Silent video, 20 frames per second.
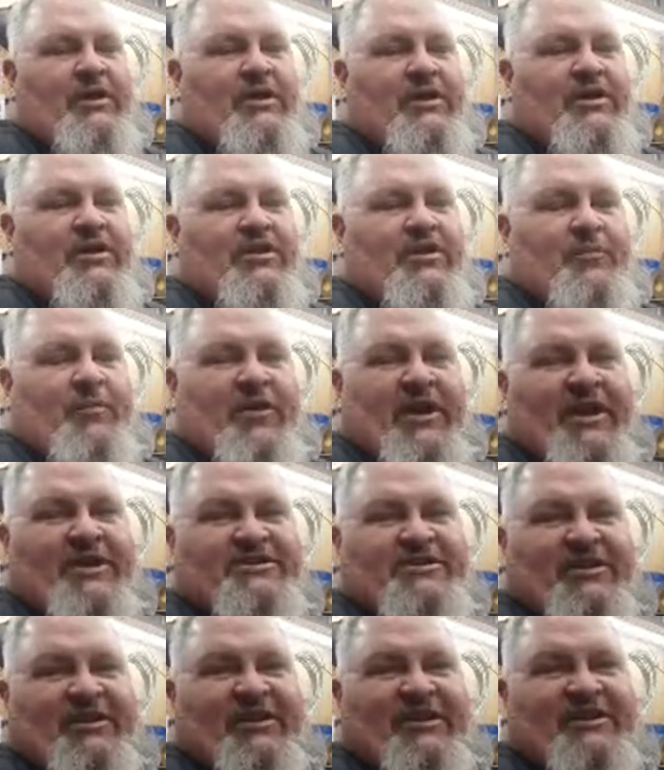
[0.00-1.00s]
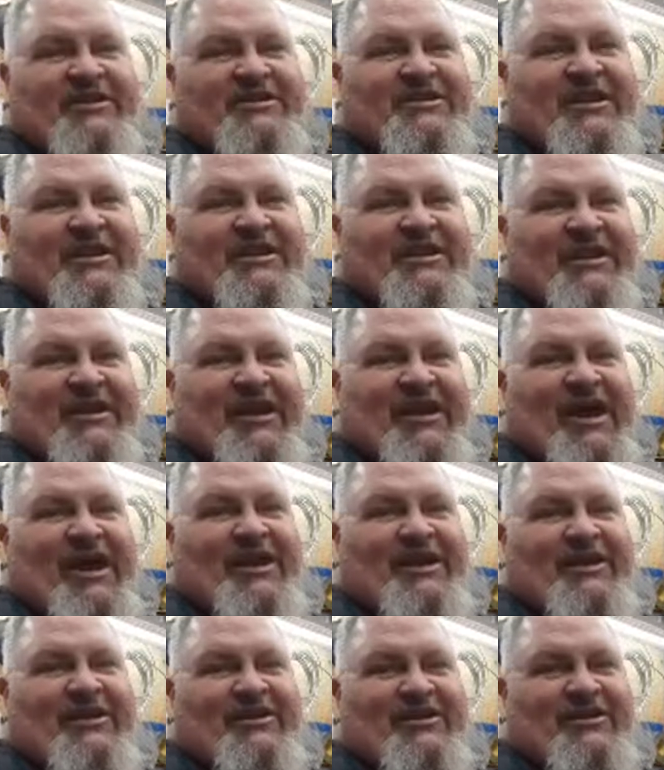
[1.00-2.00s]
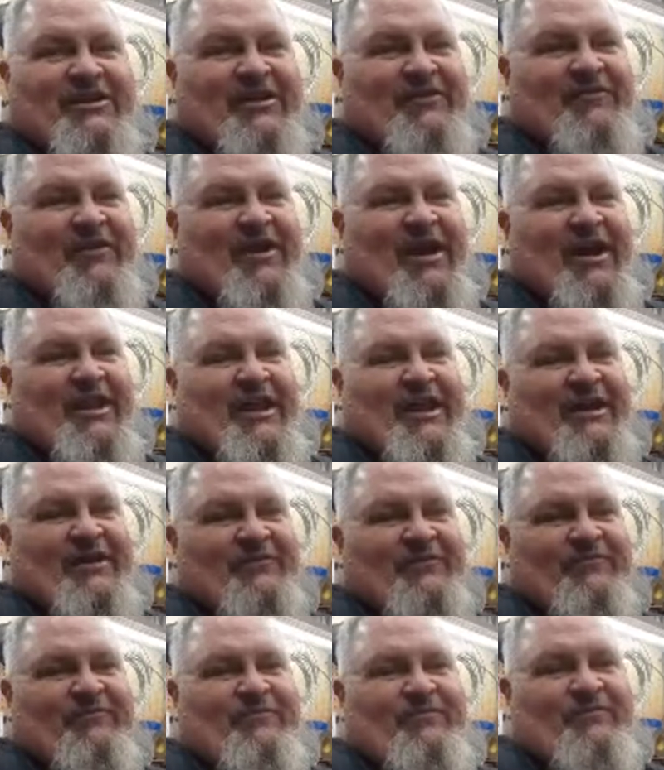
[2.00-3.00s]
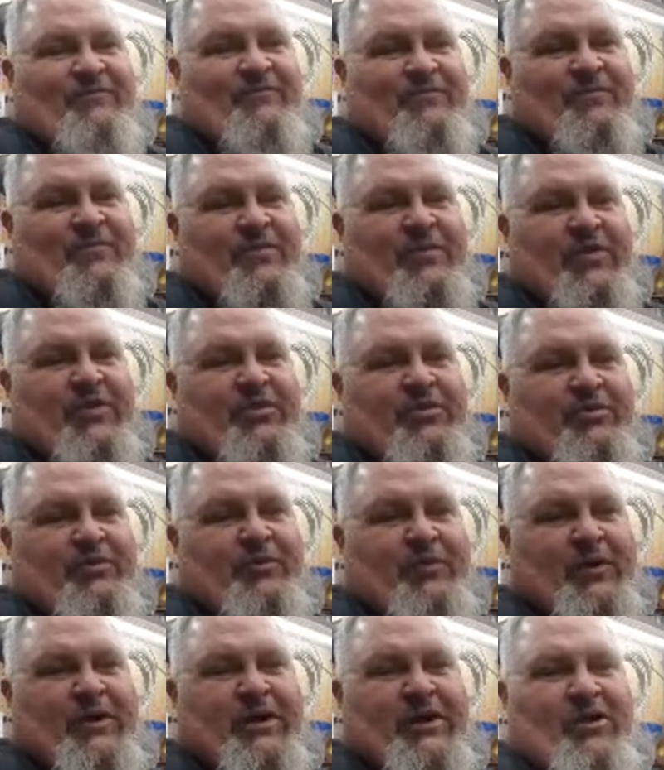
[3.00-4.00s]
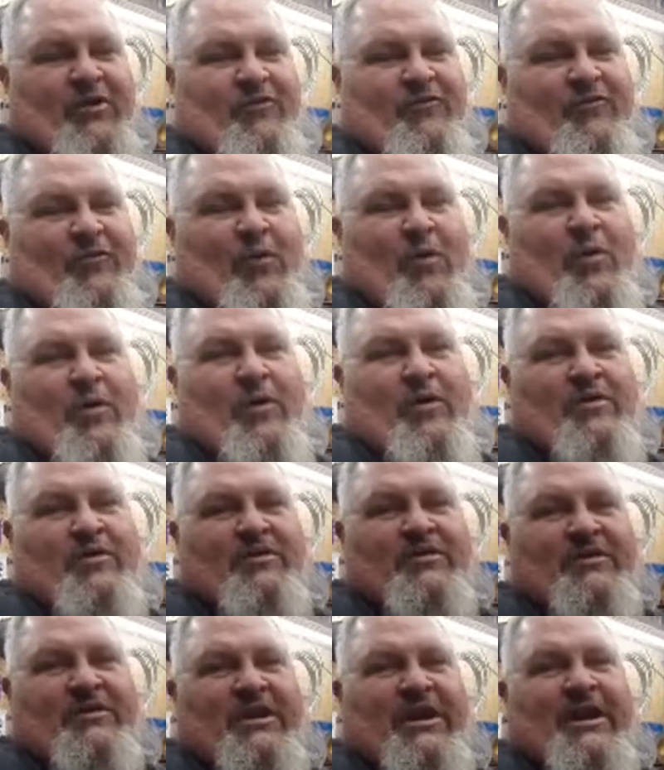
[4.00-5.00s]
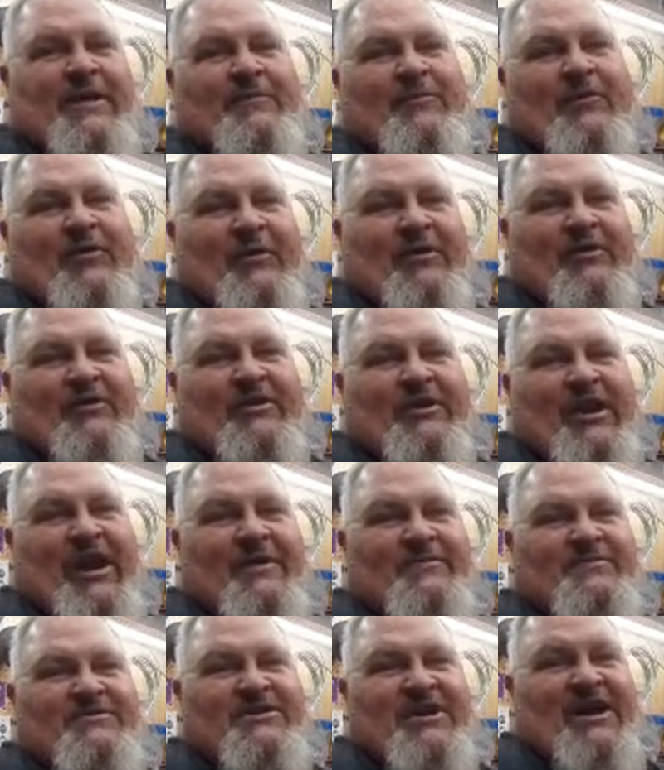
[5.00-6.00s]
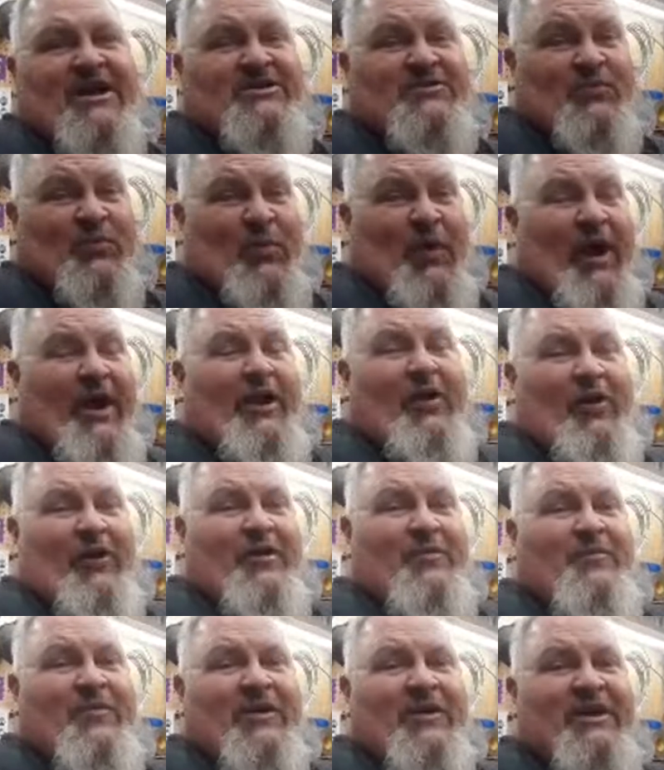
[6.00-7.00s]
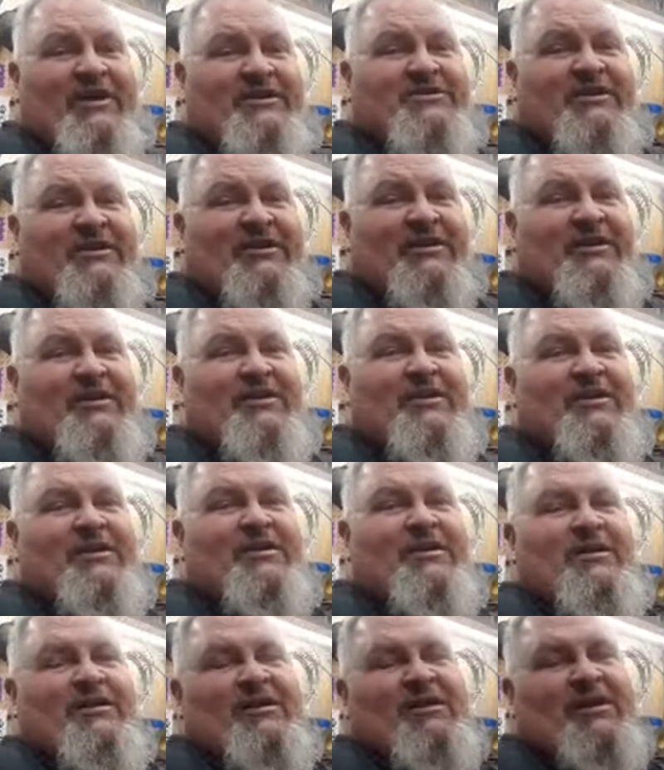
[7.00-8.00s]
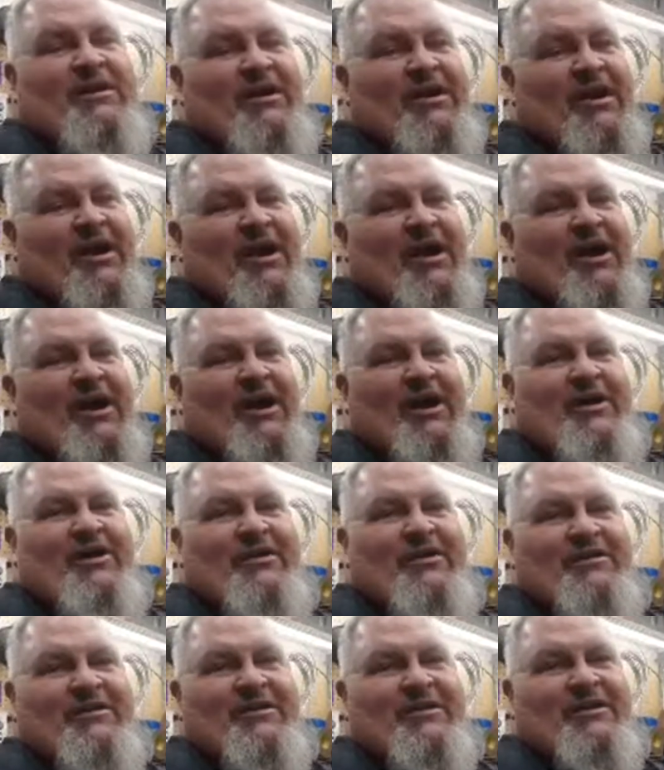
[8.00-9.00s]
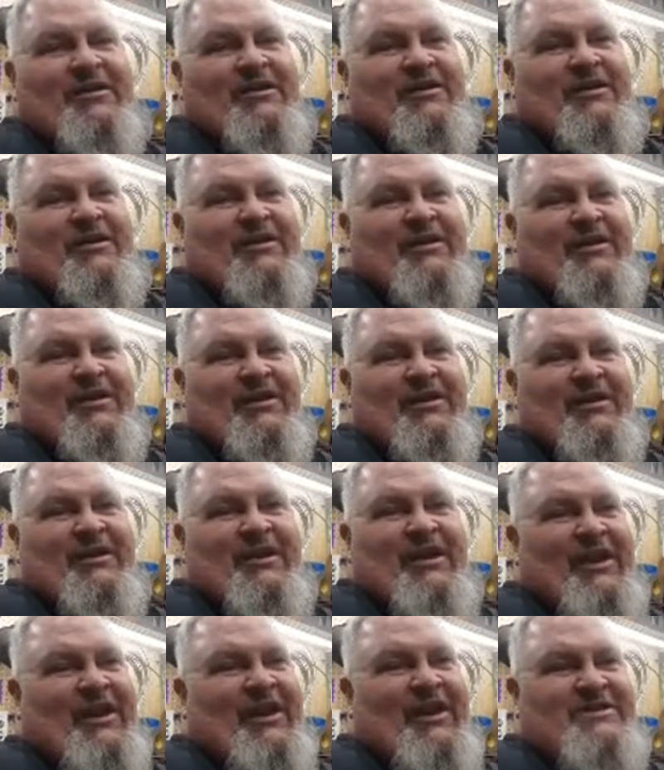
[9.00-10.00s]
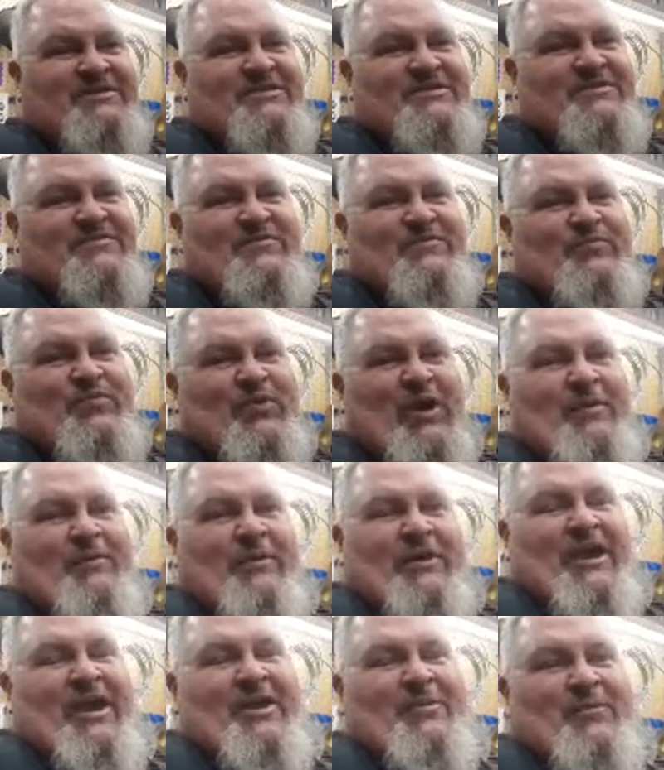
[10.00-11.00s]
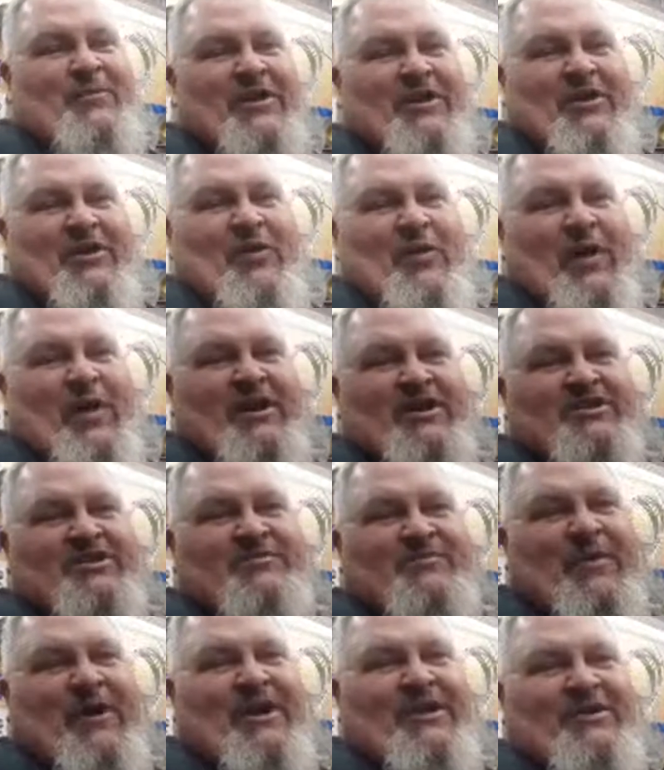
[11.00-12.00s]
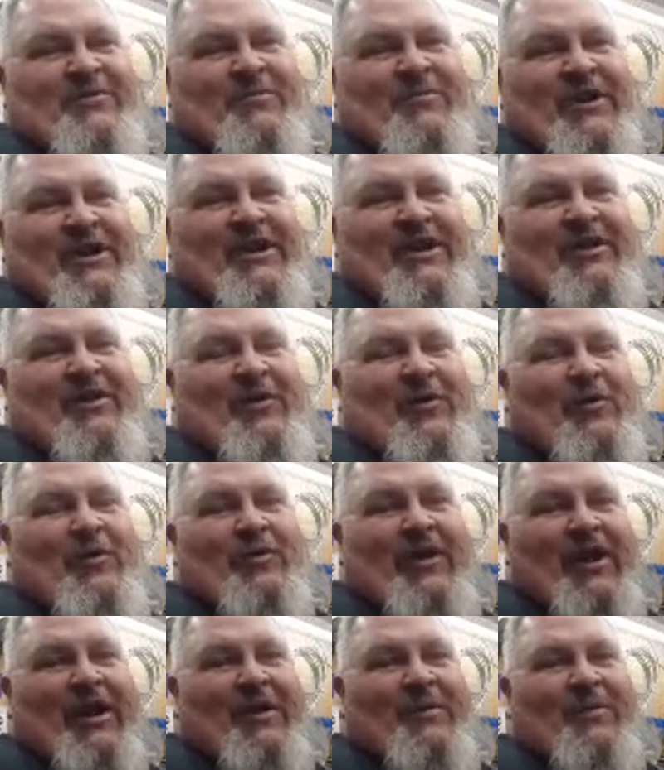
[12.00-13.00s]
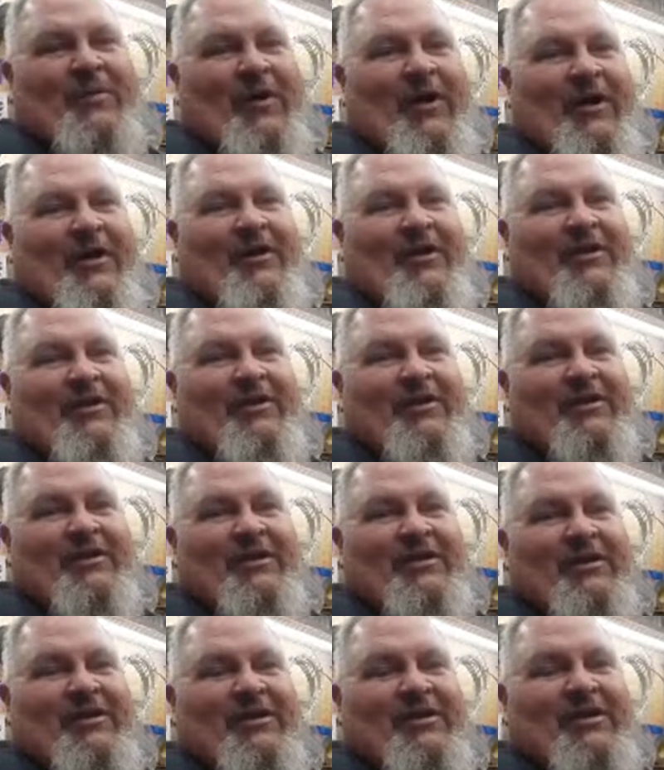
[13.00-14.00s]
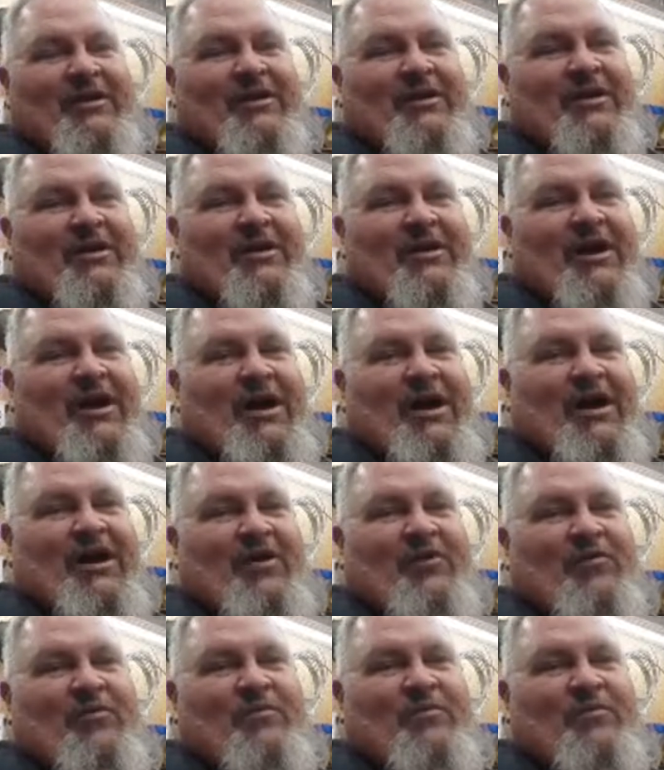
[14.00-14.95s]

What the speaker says: peninsula that they've got like 3 or 4 campsites right on the peninsula, uh, and it's probably got to be the greatest spot to be in the whole campground. Uh,